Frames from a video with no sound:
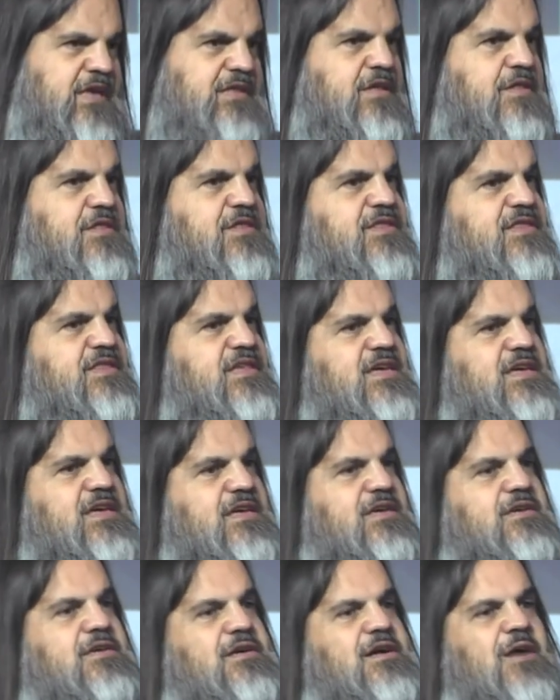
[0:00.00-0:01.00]
And then
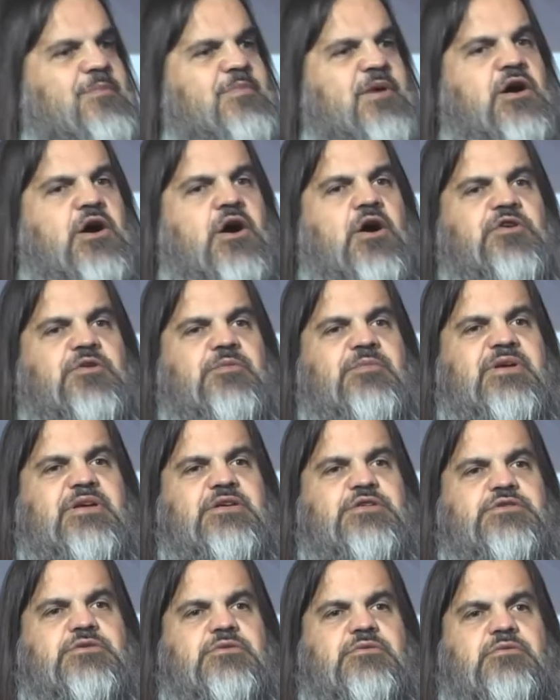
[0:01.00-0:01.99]
think about
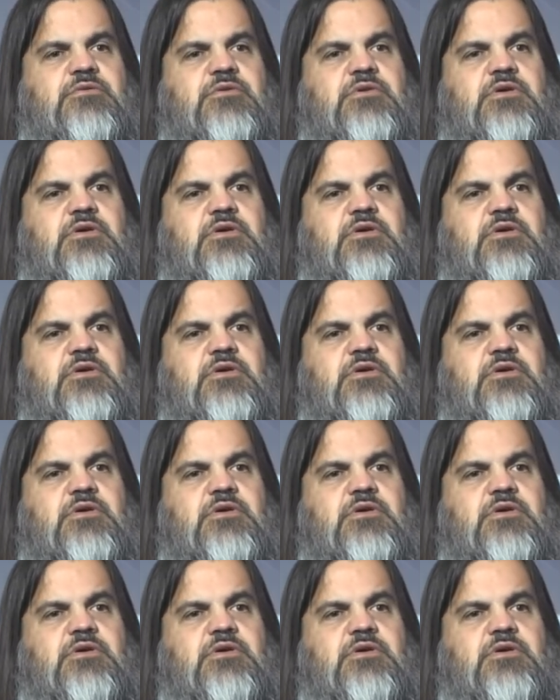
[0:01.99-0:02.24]
automation.